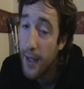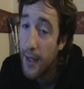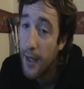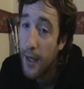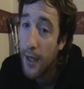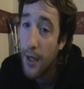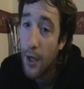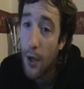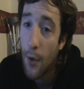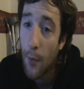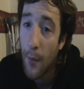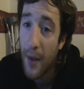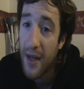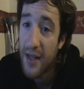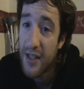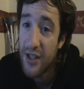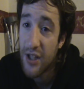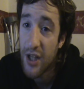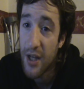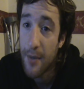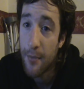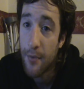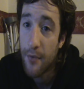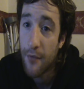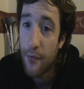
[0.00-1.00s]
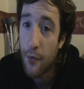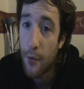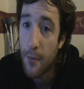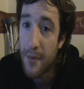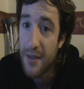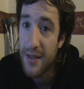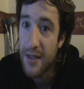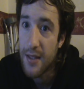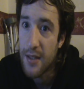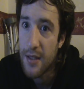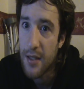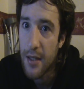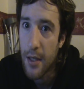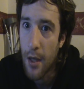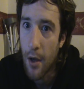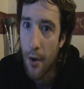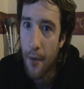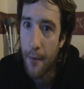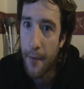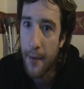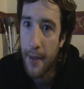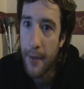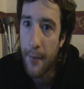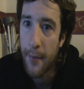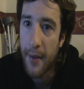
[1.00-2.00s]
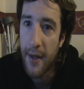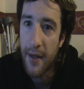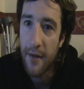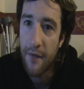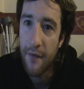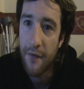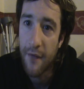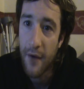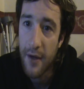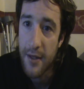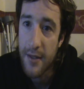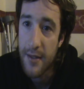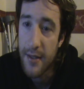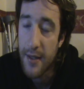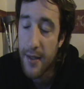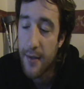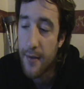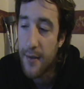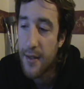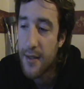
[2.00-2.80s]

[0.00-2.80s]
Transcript: In no way, shape or form is this the only way of fighting.